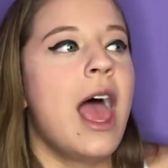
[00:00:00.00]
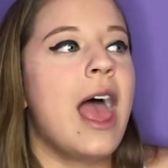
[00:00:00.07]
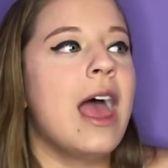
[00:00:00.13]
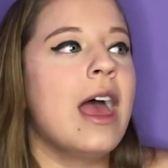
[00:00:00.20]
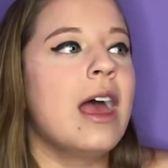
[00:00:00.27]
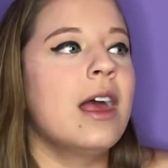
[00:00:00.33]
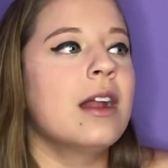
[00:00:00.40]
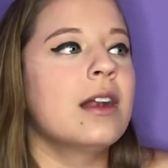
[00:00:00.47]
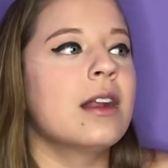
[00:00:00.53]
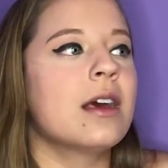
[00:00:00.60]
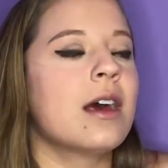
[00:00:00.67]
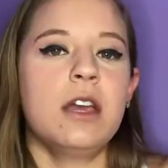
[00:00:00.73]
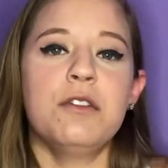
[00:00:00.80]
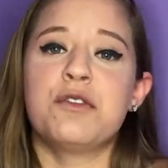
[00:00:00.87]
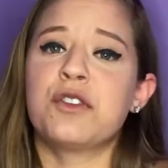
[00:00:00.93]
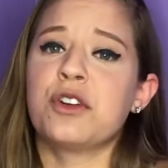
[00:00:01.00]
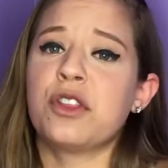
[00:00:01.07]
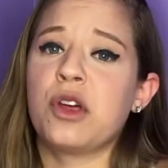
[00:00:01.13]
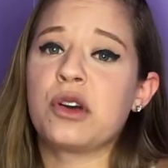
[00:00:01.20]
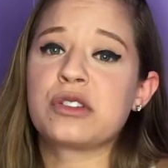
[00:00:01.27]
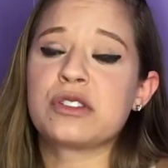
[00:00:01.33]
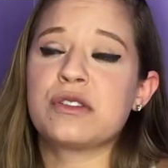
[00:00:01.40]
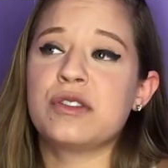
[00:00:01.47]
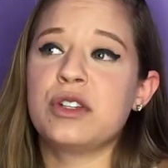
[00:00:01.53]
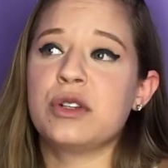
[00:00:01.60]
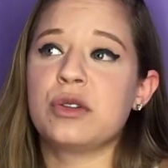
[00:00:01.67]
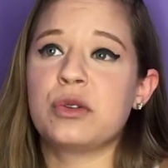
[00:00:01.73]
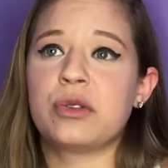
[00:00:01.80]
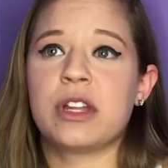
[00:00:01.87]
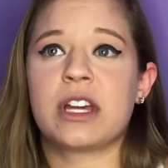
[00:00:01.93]
And for those of
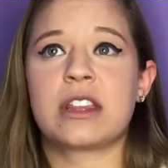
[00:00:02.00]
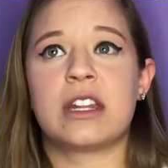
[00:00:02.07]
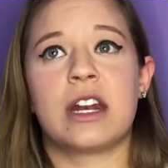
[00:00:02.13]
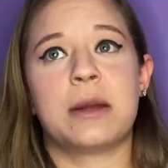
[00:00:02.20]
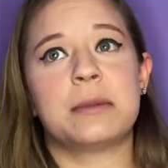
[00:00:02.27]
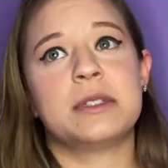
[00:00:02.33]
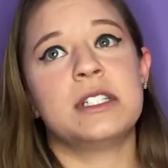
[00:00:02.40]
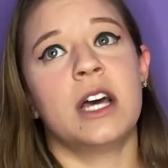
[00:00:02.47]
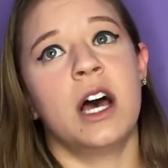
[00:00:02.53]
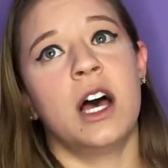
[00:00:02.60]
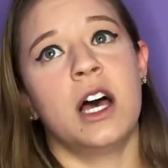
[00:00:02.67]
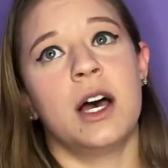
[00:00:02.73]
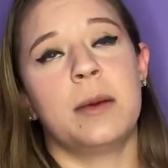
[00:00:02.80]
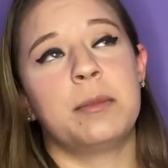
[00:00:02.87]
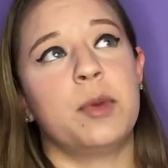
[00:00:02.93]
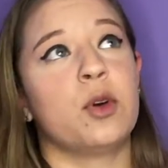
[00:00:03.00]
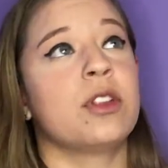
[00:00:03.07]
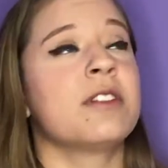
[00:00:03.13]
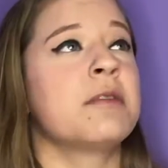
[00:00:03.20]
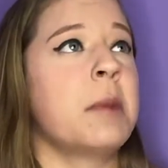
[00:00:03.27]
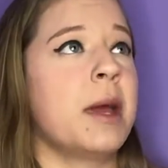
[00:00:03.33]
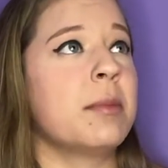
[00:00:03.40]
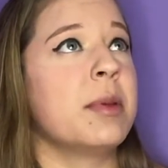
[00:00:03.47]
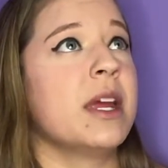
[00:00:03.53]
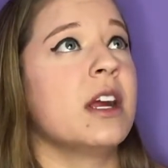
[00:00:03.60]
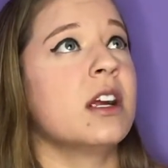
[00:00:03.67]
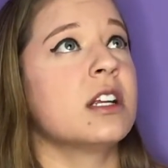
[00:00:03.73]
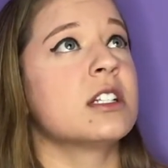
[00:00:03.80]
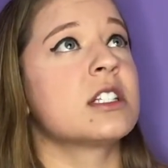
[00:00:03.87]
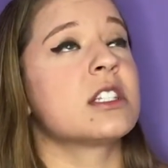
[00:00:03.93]
you who think that I'm dumb, both of my
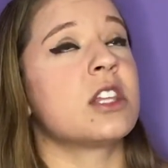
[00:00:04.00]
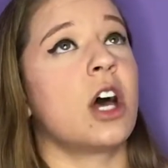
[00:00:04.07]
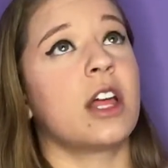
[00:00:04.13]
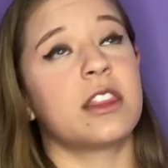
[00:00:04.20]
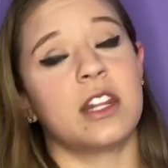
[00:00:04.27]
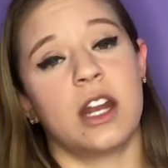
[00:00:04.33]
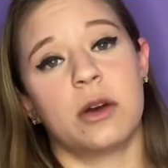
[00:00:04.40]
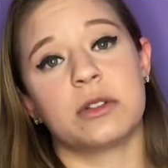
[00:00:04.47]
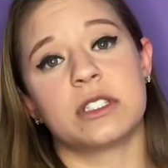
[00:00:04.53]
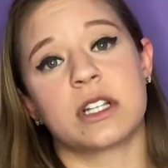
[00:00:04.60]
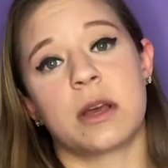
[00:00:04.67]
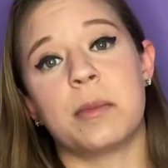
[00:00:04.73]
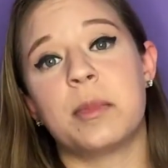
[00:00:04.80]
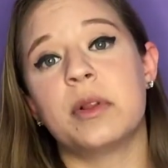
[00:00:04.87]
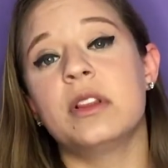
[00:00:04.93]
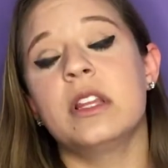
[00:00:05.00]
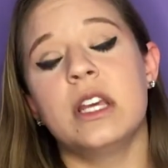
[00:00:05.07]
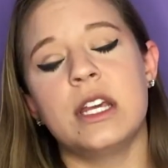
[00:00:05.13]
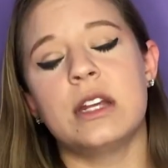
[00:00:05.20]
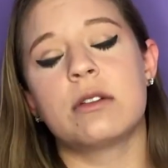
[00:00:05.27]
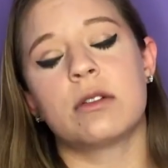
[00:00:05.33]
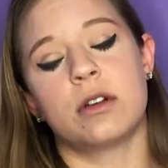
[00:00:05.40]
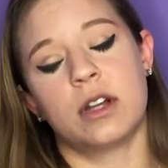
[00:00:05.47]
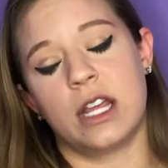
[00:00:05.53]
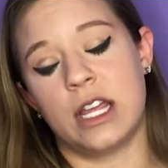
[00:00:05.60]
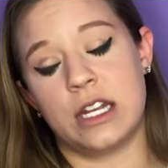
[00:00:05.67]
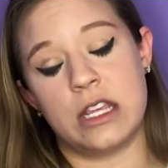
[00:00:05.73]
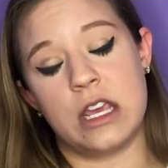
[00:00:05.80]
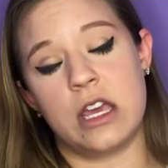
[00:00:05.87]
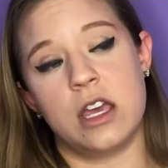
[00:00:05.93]
parents thought that I was a complete
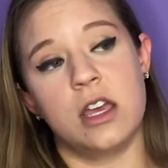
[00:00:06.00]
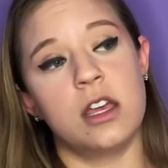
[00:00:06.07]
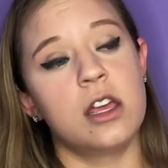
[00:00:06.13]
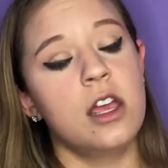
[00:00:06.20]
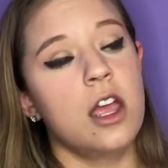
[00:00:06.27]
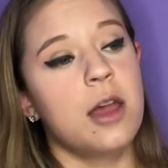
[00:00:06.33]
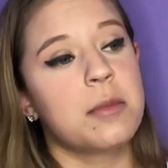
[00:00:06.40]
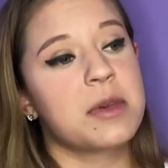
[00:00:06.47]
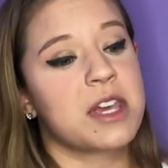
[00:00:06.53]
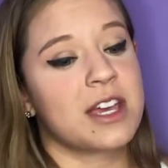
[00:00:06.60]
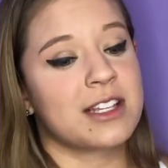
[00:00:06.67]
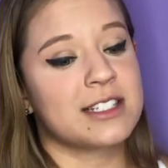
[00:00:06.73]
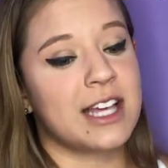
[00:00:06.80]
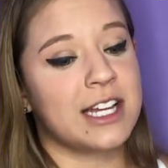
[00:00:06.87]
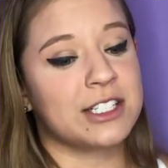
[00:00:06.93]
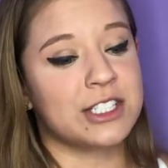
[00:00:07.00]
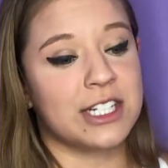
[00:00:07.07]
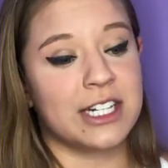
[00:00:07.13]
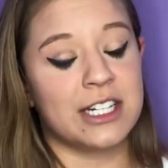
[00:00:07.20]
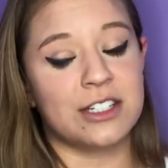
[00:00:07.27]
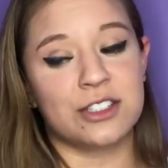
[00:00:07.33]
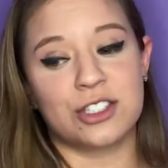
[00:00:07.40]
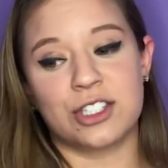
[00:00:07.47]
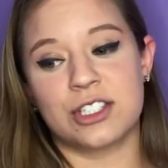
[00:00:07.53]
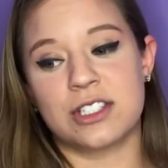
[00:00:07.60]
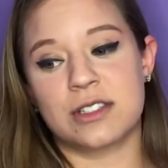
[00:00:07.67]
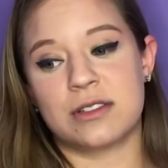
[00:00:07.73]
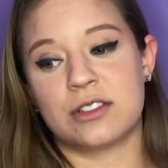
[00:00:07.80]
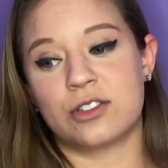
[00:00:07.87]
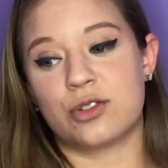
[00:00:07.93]
idiot because I didn't
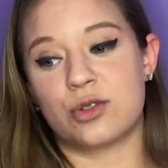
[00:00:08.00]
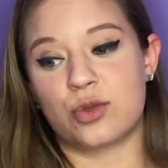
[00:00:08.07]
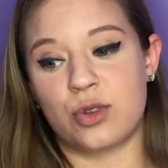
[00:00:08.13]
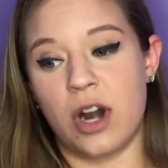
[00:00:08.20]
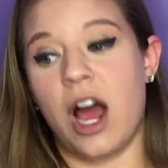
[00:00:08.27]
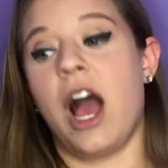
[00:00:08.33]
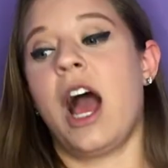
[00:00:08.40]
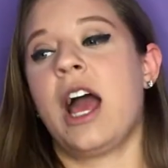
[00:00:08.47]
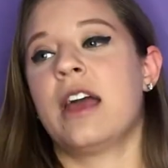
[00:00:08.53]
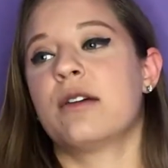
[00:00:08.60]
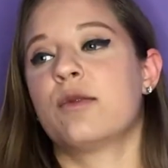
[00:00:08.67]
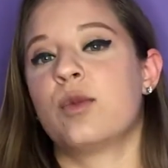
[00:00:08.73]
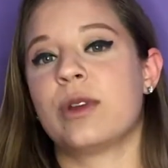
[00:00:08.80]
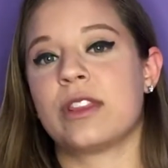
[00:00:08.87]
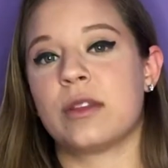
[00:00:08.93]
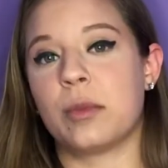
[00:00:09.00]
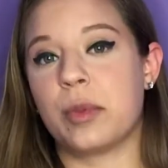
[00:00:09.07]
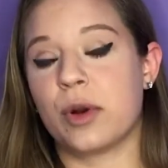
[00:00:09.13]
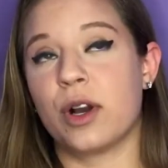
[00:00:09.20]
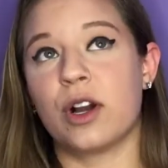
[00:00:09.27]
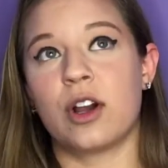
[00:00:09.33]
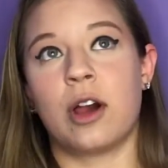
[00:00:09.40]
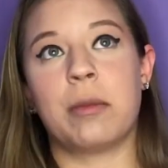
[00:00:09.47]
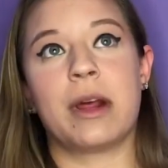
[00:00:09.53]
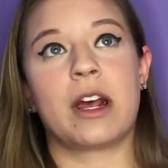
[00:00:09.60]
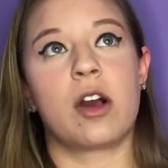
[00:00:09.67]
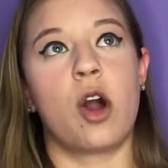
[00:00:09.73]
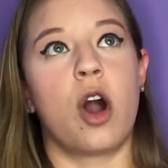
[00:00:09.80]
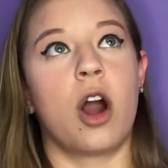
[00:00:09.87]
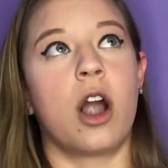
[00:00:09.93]
just drive with the bird on my
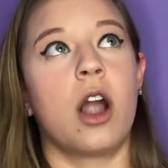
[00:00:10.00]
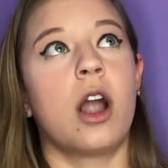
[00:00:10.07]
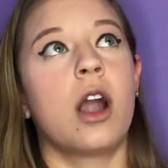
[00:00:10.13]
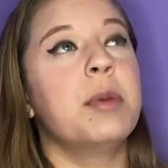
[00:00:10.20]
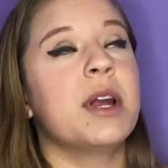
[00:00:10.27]
car.